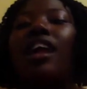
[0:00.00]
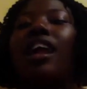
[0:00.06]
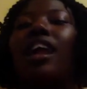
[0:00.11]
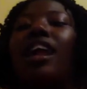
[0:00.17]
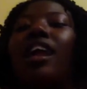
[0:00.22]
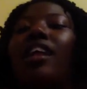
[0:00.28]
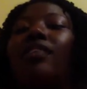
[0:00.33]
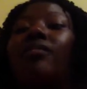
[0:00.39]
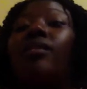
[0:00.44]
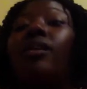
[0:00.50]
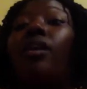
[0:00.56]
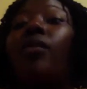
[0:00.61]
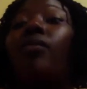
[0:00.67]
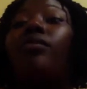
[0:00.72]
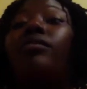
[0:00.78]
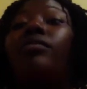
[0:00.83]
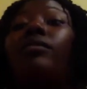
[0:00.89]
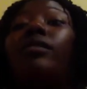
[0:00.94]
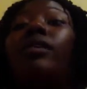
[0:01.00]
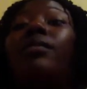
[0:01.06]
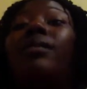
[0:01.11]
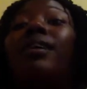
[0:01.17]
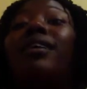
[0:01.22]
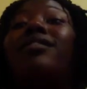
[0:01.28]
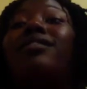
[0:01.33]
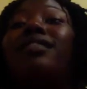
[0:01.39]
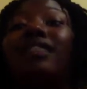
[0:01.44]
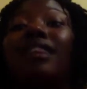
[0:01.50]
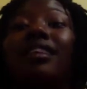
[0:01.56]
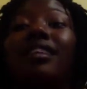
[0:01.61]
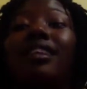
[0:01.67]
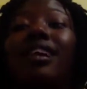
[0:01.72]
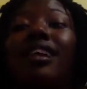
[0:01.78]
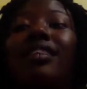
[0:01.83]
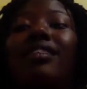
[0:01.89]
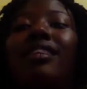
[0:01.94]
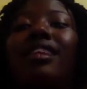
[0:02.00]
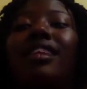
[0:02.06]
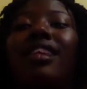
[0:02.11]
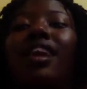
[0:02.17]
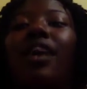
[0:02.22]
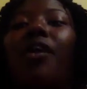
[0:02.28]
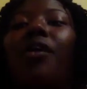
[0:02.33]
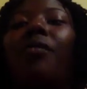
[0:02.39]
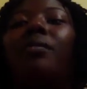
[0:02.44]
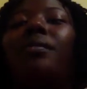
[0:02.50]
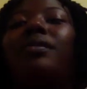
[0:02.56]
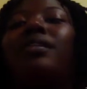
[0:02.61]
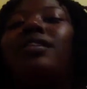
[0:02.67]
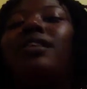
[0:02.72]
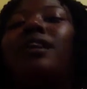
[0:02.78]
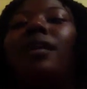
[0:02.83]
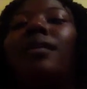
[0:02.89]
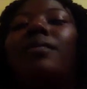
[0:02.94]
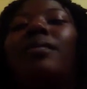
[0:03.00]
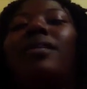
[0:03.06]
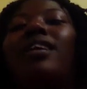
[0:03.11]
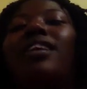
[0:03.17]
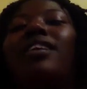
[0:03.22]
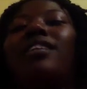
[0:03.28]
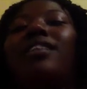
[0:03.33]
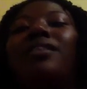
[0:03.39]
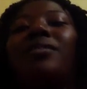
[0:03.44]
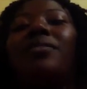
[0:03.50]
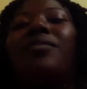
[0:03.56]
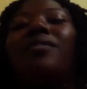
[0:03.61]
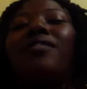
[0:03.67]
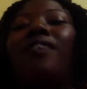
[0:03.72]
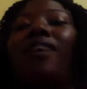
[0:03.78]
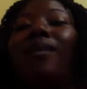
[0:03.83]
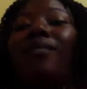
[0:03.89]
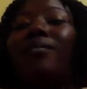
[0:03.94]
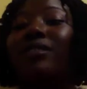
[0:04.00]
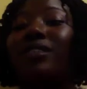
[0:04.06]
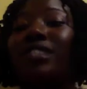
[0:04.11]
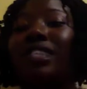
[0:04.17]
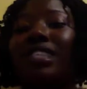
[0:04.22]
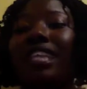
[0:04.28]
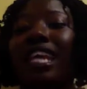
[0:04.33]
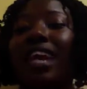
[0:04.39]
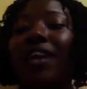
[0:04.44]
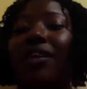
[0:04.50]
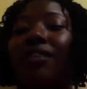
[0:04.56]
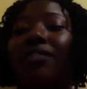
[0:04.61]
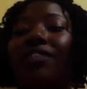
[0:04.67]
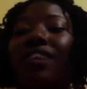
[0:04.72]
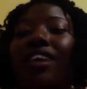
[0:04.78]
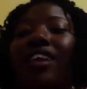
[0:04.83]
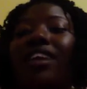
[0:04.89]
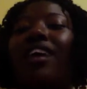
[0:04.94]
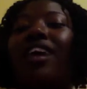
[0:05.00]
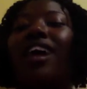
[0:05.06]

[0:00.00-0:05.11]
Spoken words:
And he ultimately picks the lead casket, and he opens it up, and there's fair Portia's counterfeit,